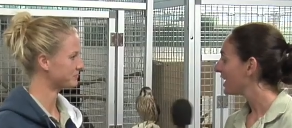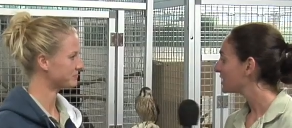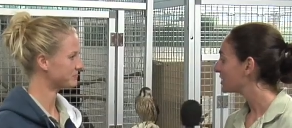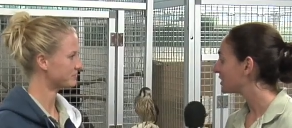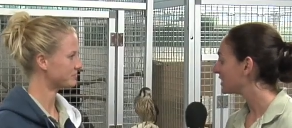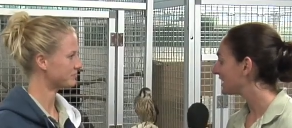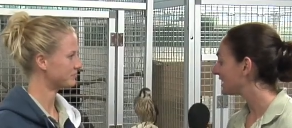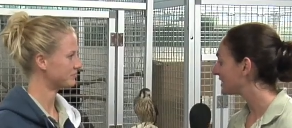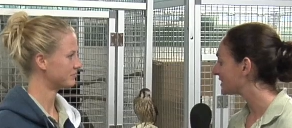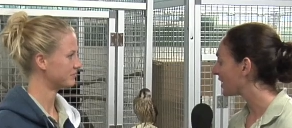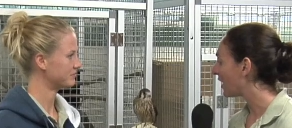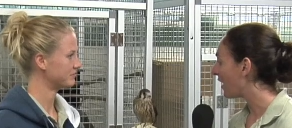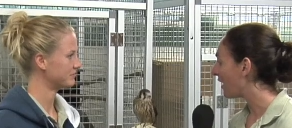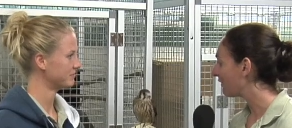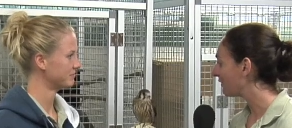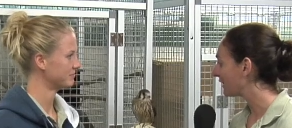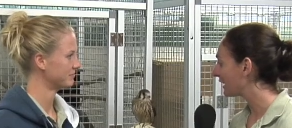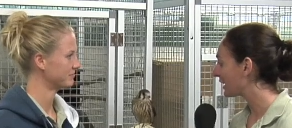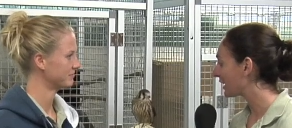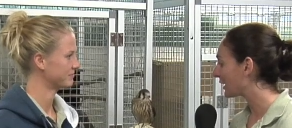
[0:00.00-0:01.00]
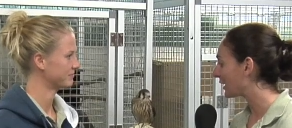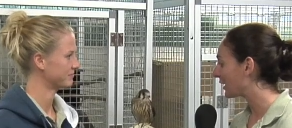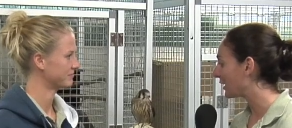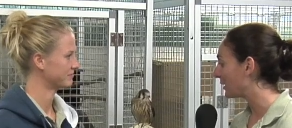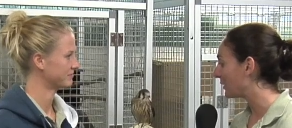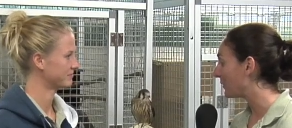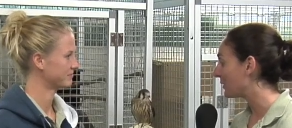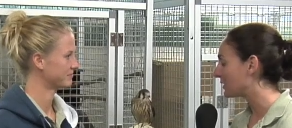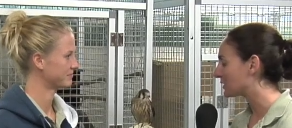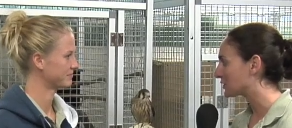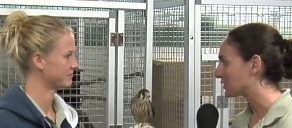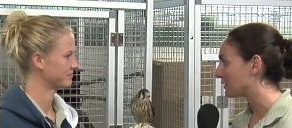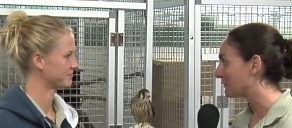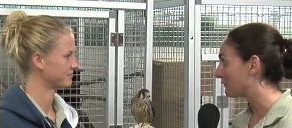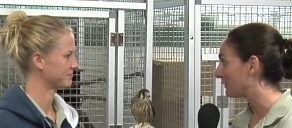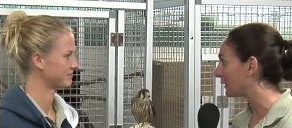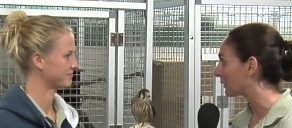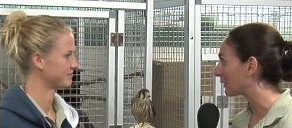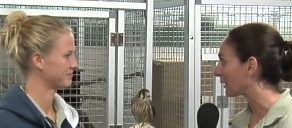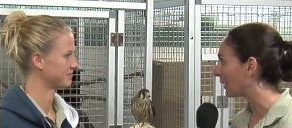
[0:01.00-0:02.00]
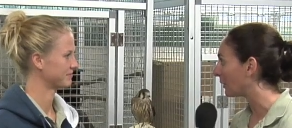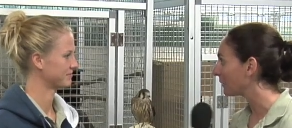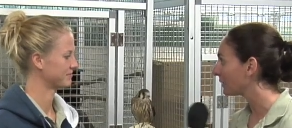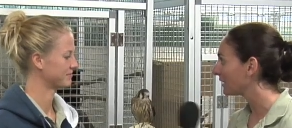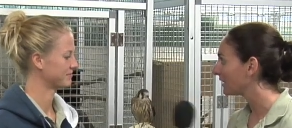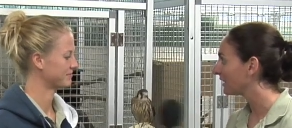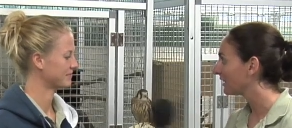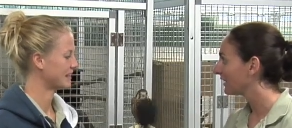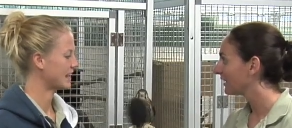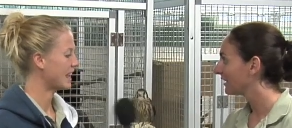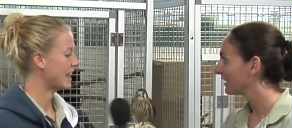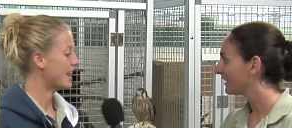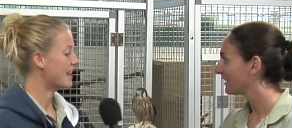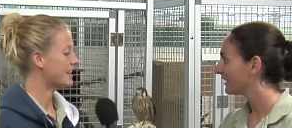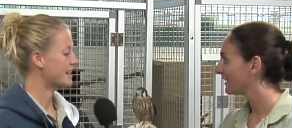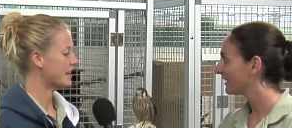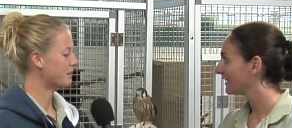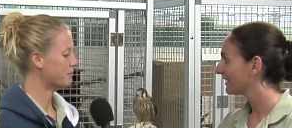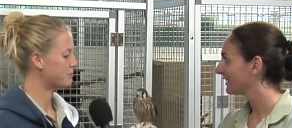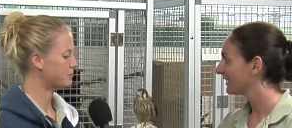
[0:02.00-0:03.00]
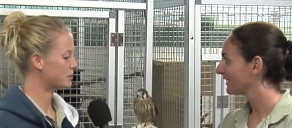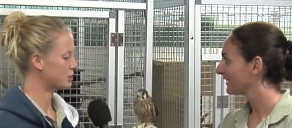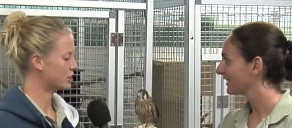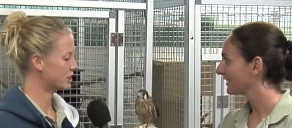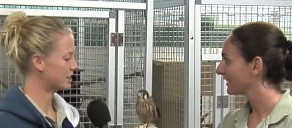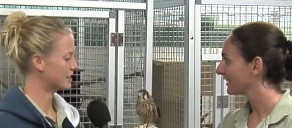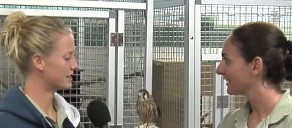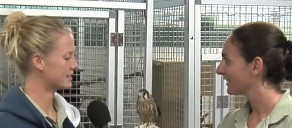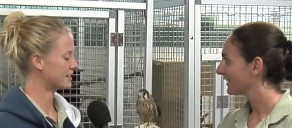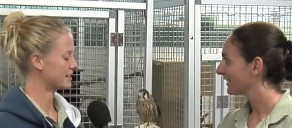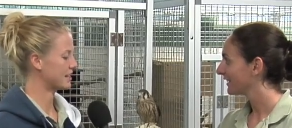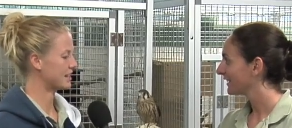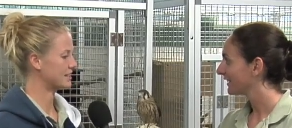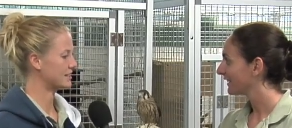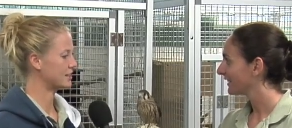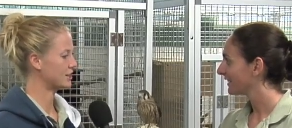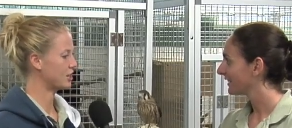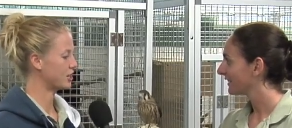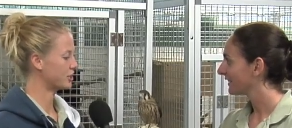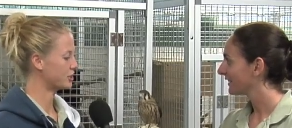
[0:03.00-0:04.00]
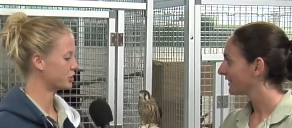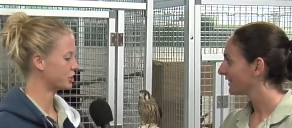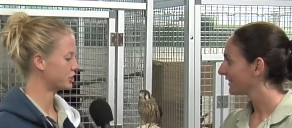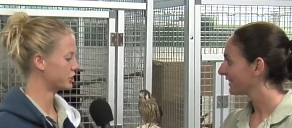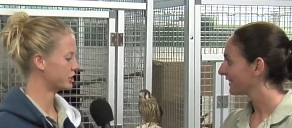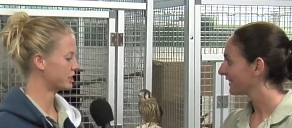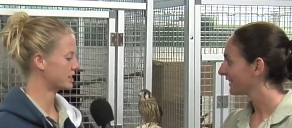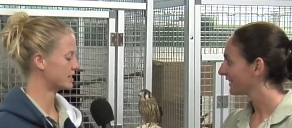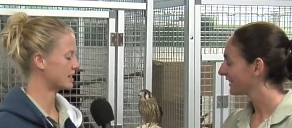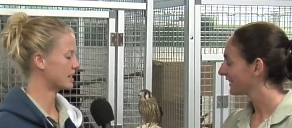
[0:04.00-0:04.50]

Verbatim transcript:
Speaker 1: She is awfully cute. Is she full grown? Yep, she is as large as she's